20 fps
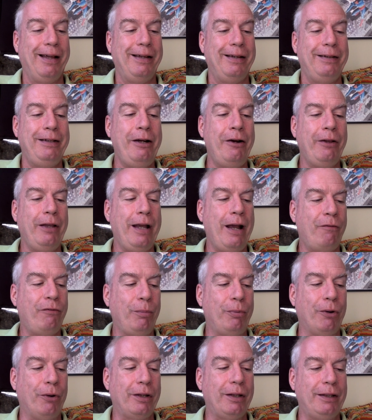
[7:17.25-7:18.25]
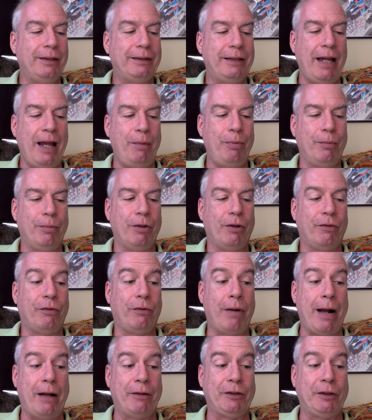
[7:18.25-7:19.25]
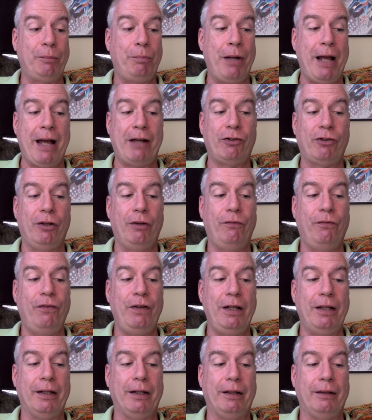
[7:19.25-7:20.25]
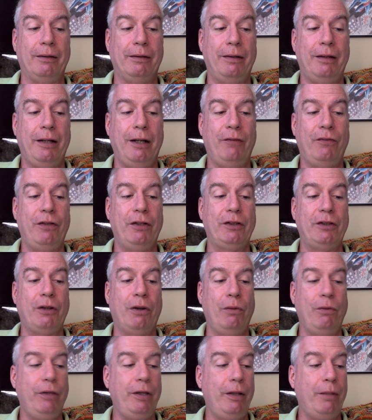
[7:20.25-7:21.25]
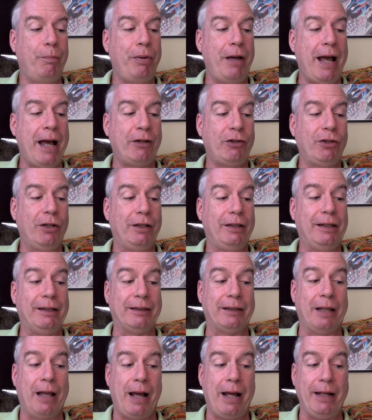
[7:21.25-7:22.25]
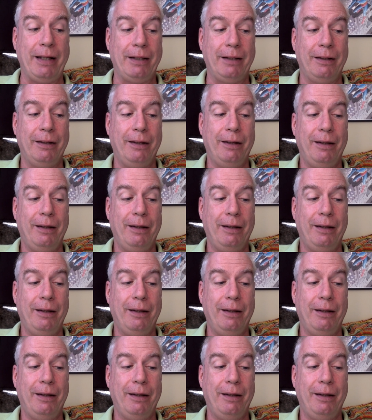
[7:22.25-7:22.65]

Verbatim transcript: Nearly every book is capable of arousing passionate feeling, if it is only a passionate dislike,